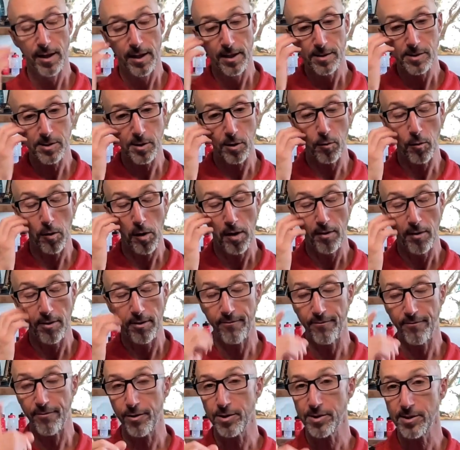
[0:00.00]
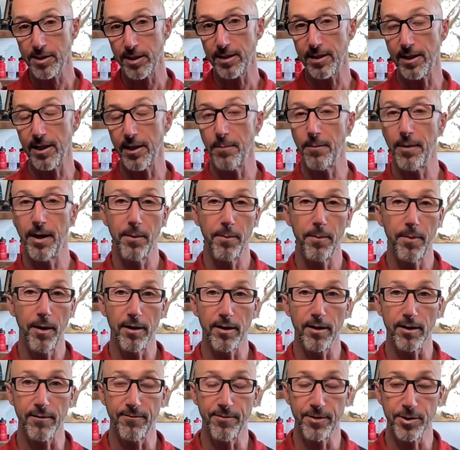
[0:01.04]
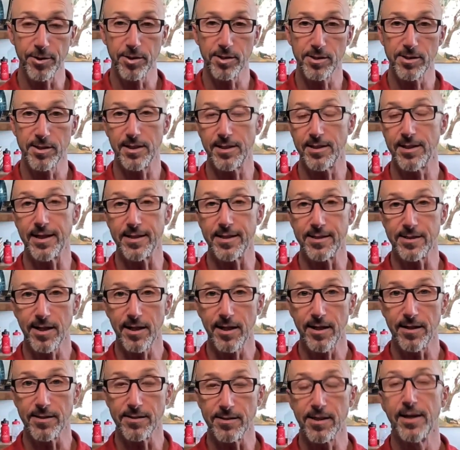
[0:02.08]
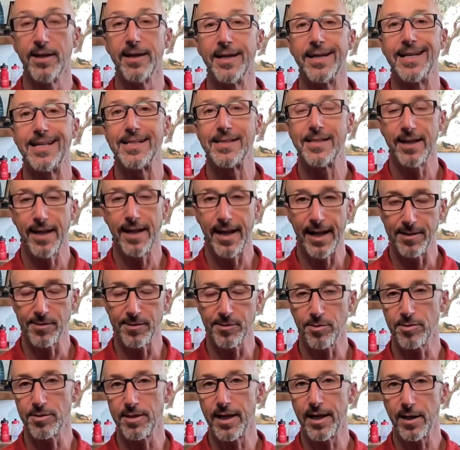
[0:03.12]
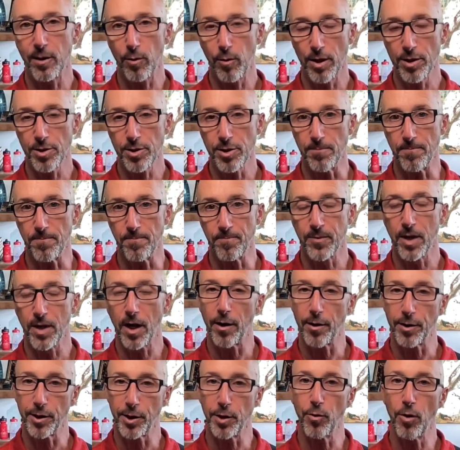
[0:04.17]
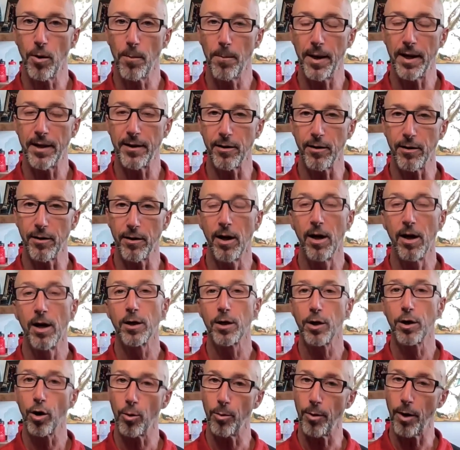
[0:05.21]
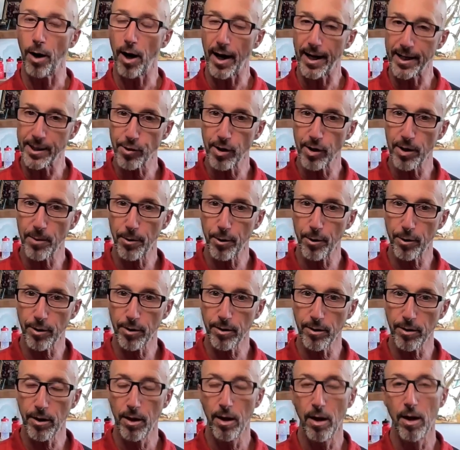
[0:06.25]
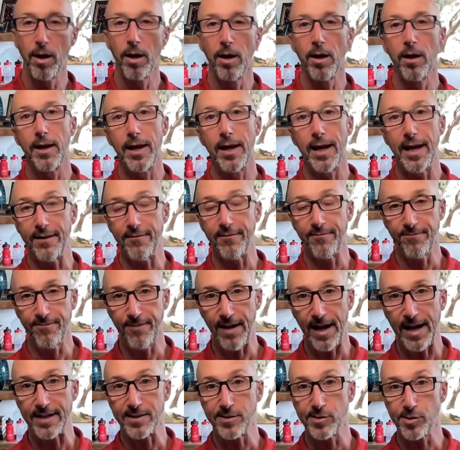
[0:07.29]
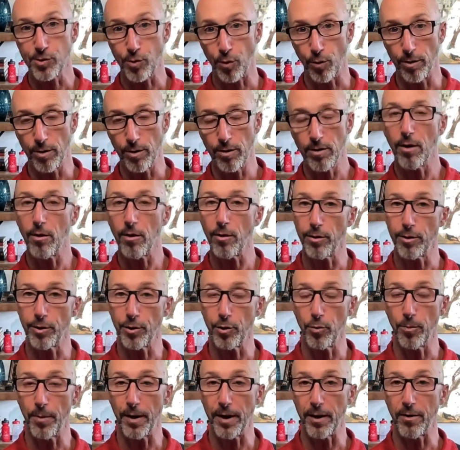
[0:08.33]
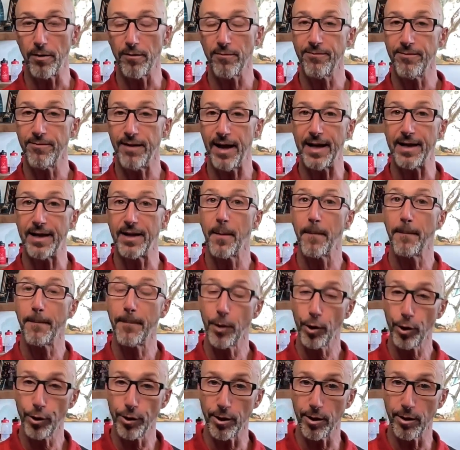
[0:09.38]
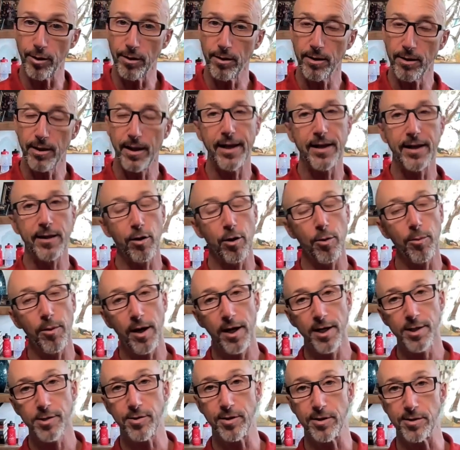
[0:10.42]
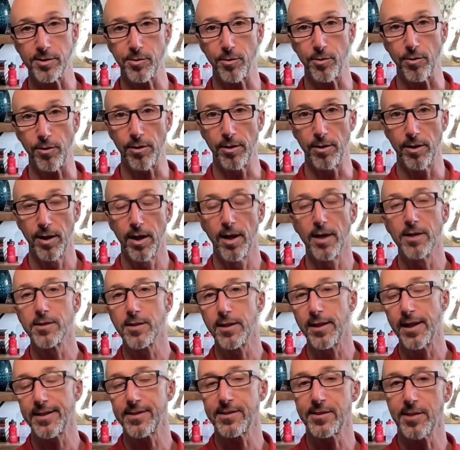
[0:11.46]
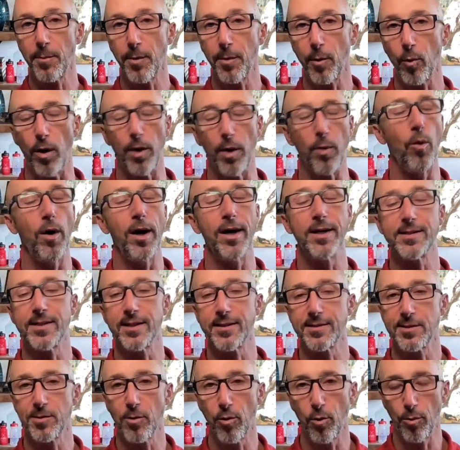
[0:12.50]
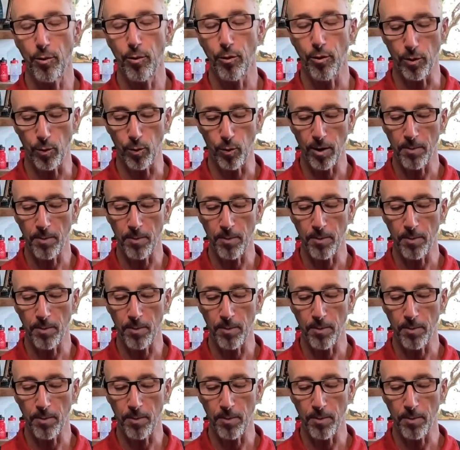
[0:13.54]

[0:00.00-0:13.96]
So the first thing that a metabolic efficiency test does is it answers that question. Are you a better carbohydrate burner and fat storer, or are you a better fat burner and carbohydrate storer? So that's number one. Why is that so important?